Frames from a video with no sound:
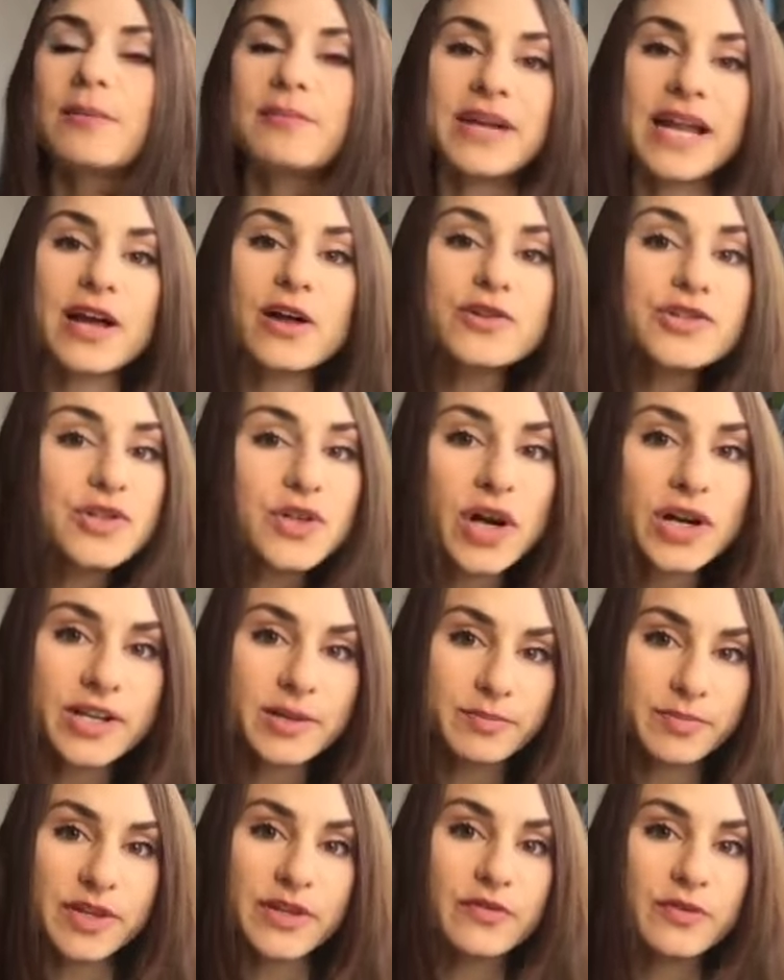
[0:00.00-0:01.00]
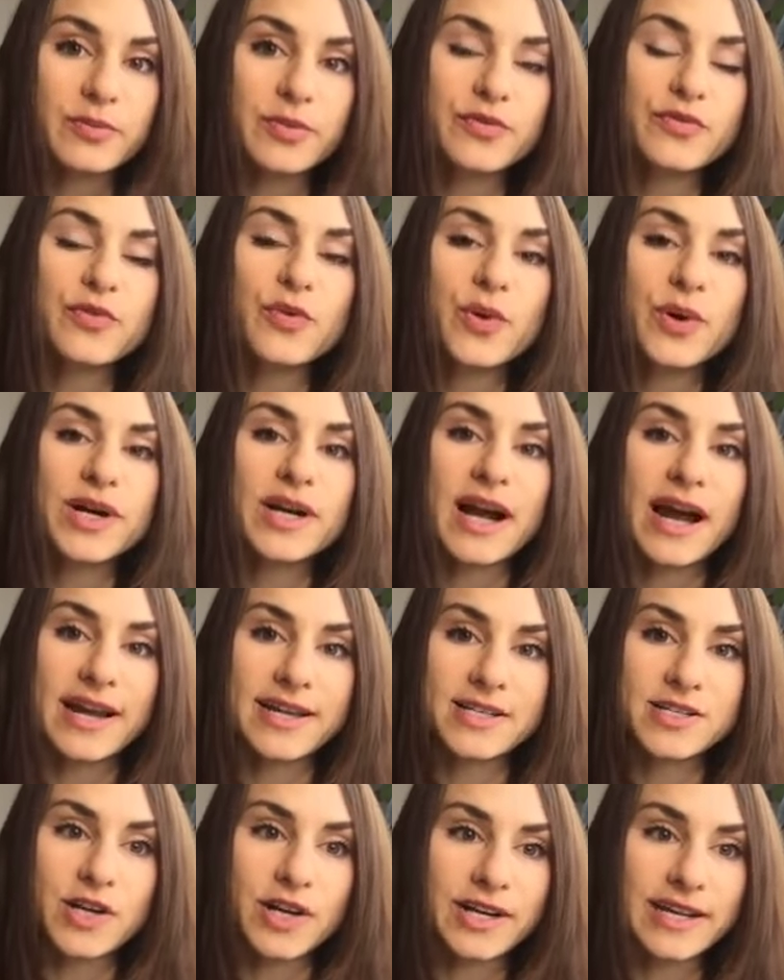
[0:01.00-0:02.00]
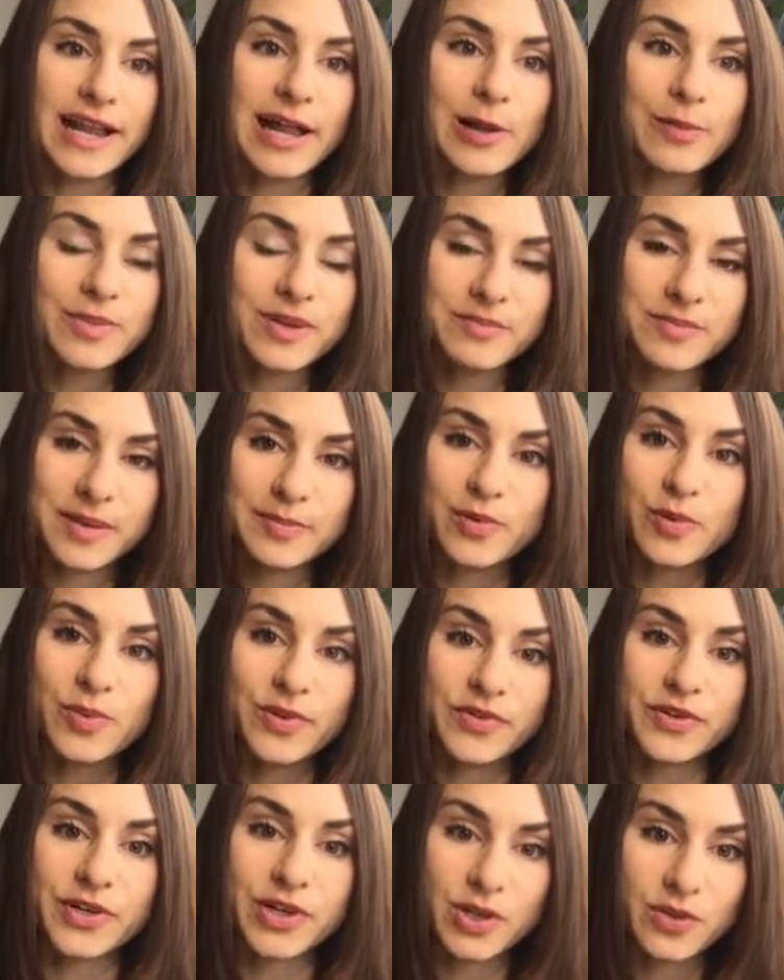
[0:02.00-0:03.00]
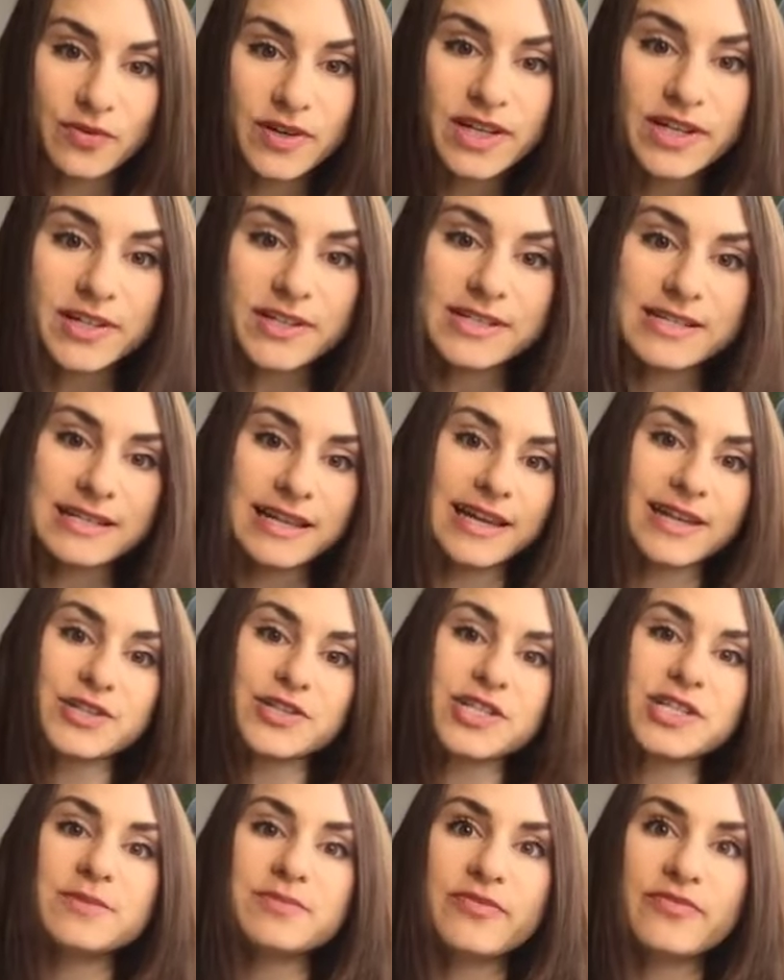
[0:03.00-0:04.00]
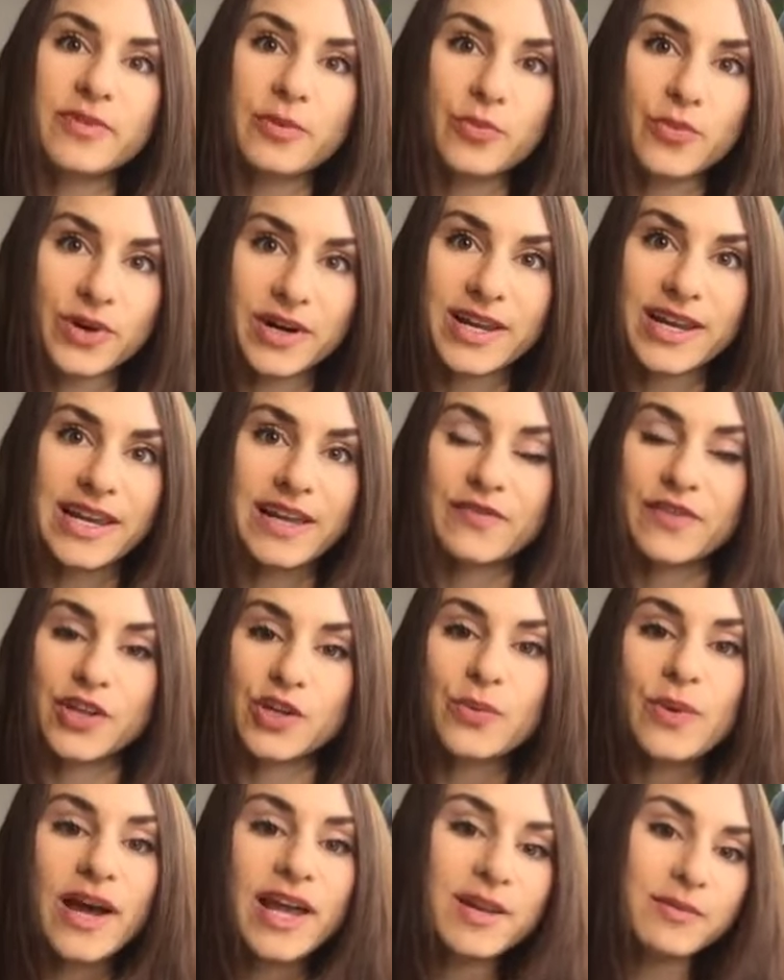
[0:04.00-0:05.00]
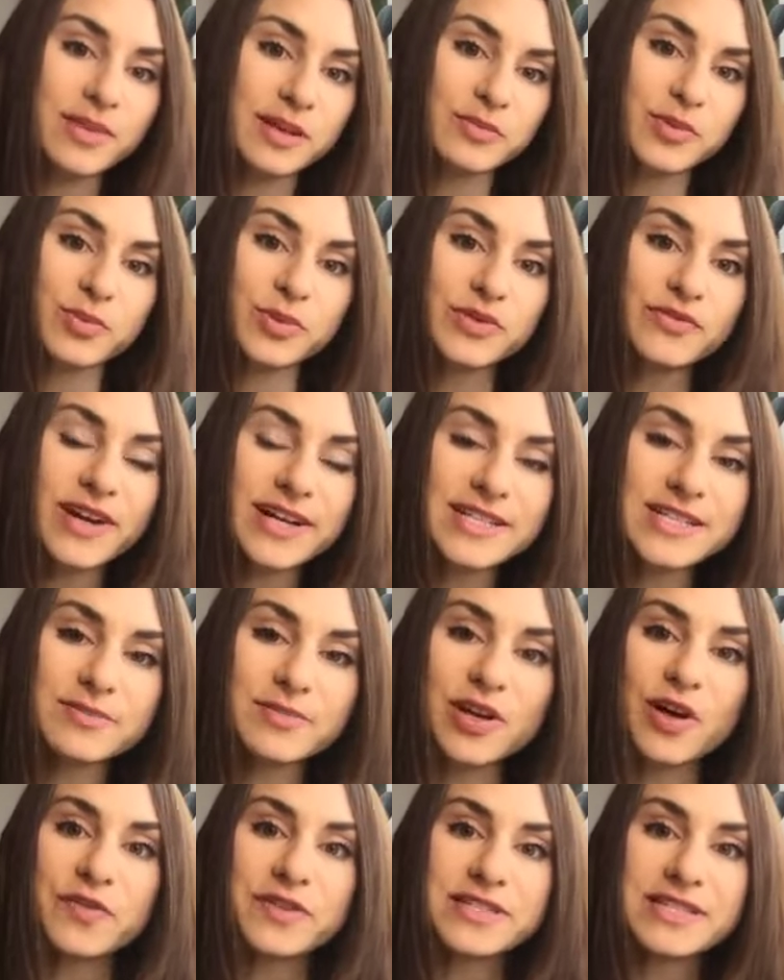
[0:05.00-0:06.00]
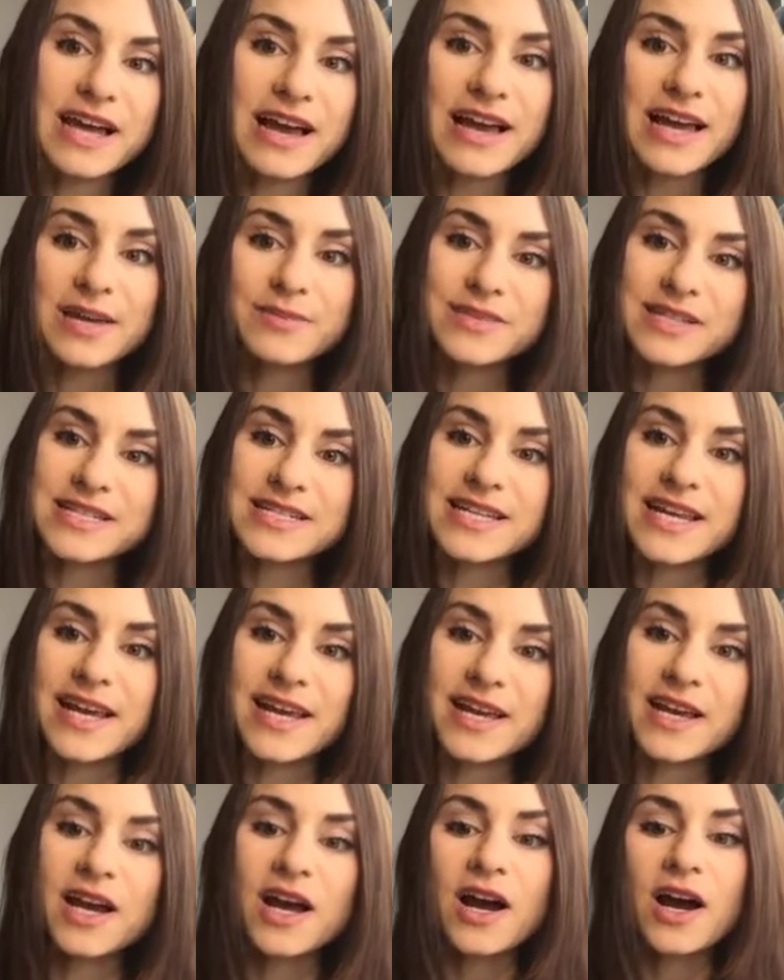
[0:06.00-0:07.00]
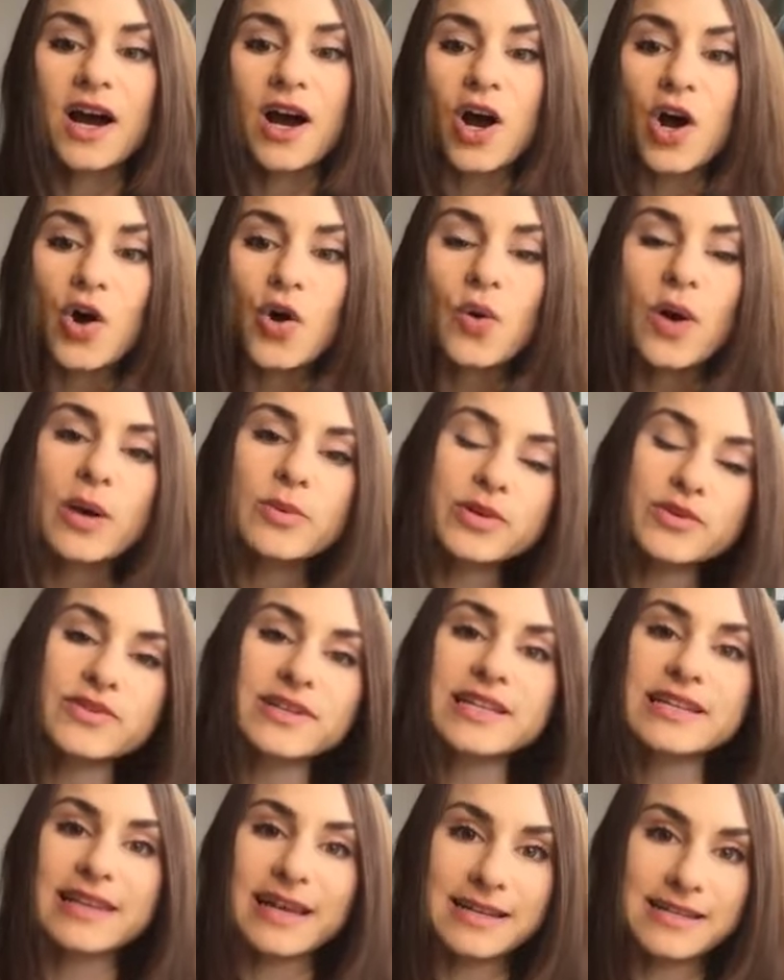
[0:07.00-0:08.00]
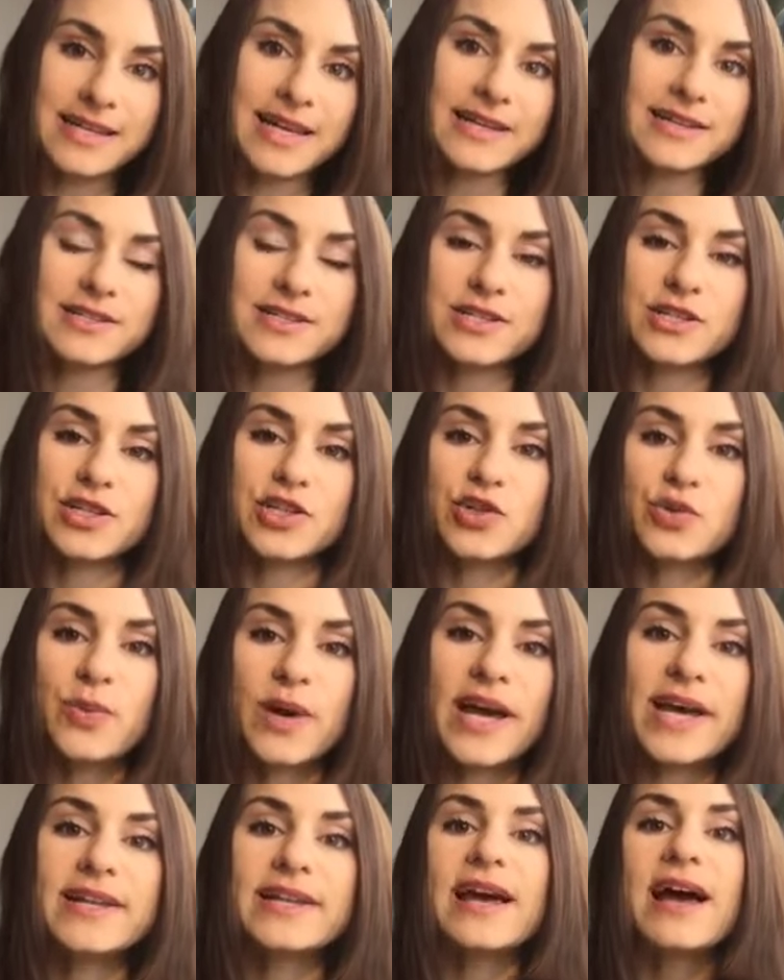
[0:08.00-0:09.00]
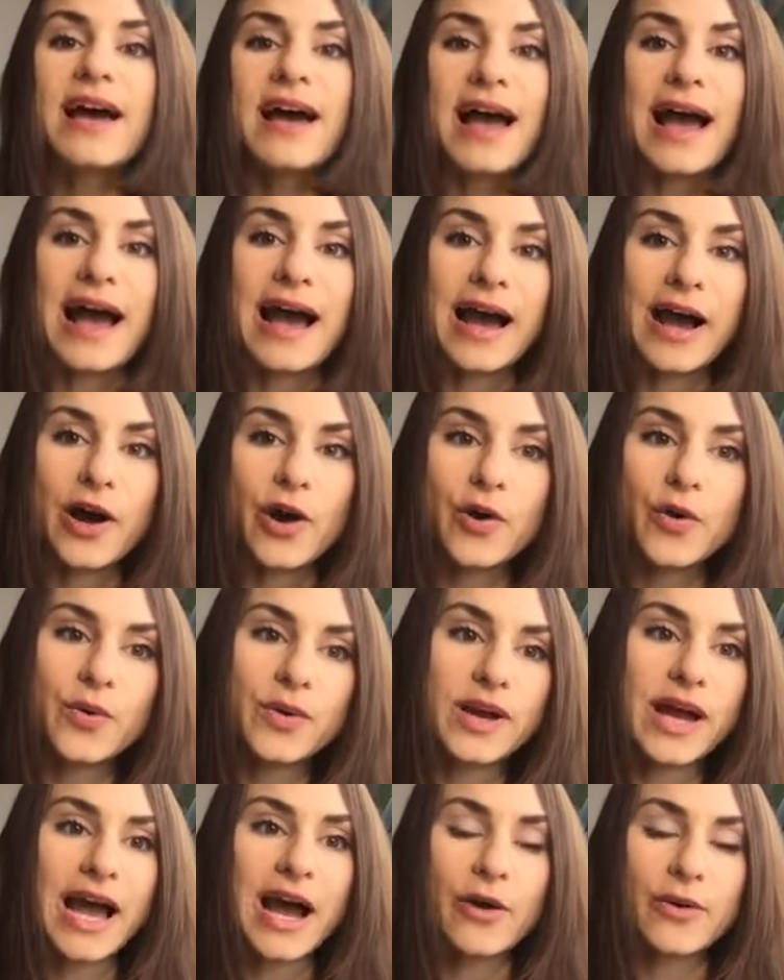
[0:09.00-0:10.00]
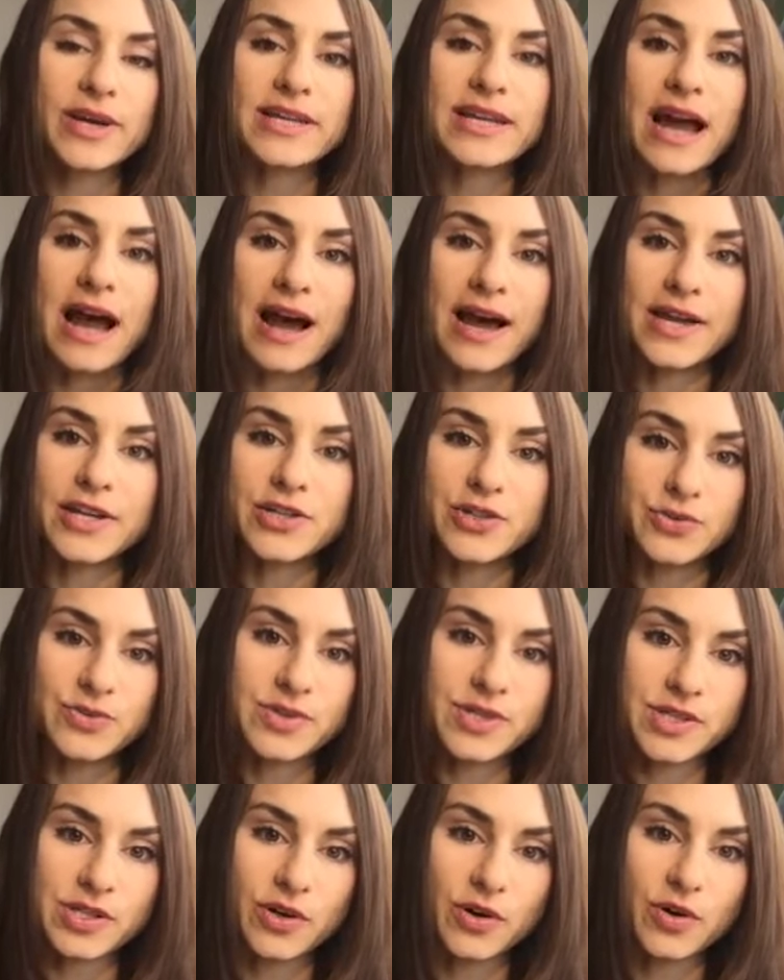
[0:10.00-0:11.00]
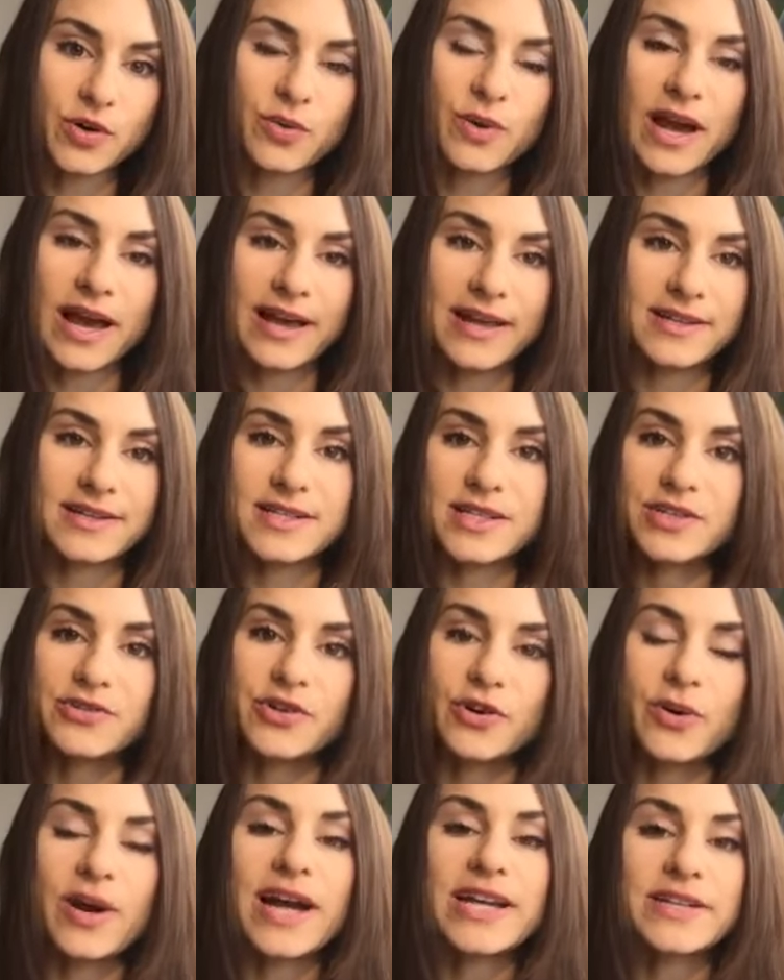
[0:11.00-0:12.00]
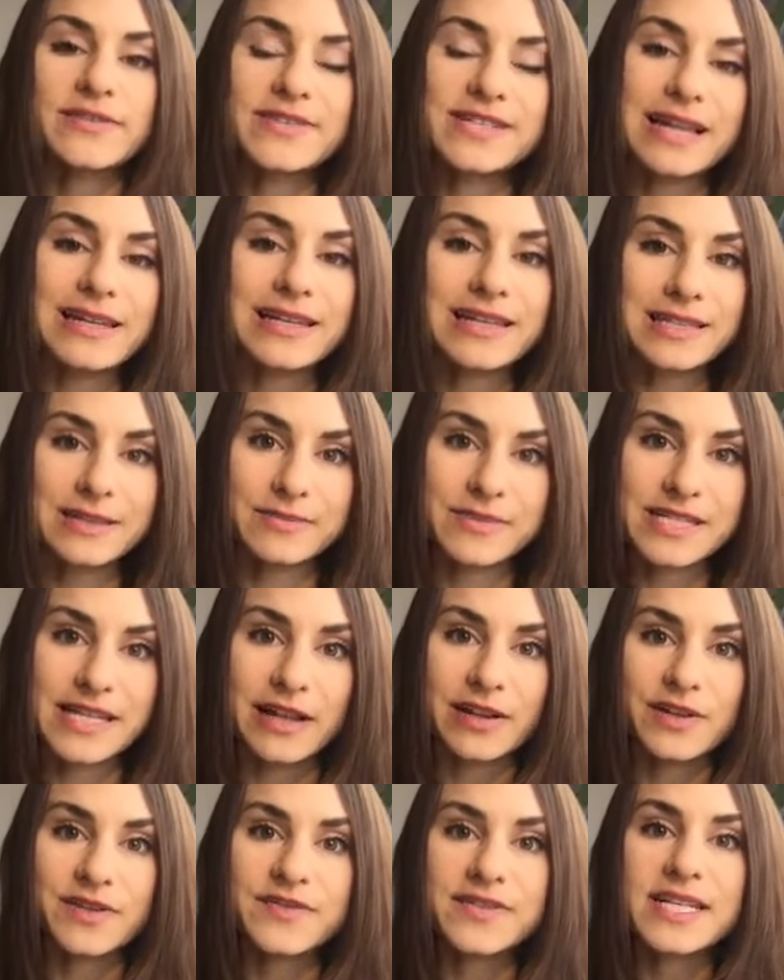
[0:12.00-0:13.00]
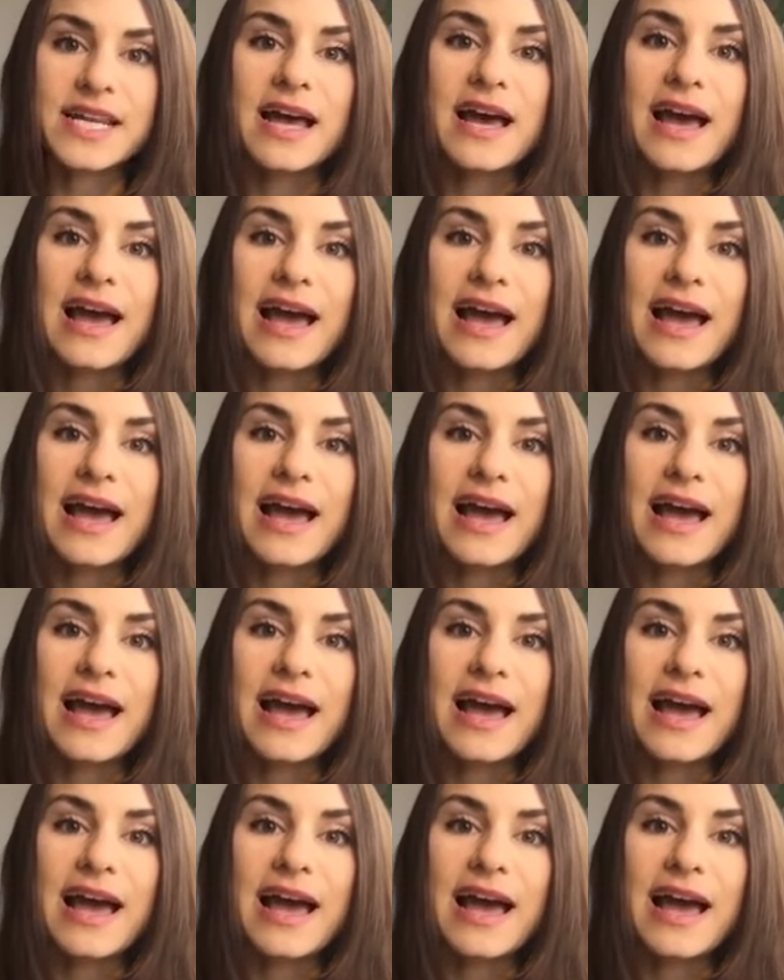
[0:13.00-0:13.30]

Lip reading: But I also got it even before I started helping people with their careers. Like, just from working in the UN, people would write to me all the time and say, oh, I would really like to get into the UN. How can I do so? And, kind of selling themselves.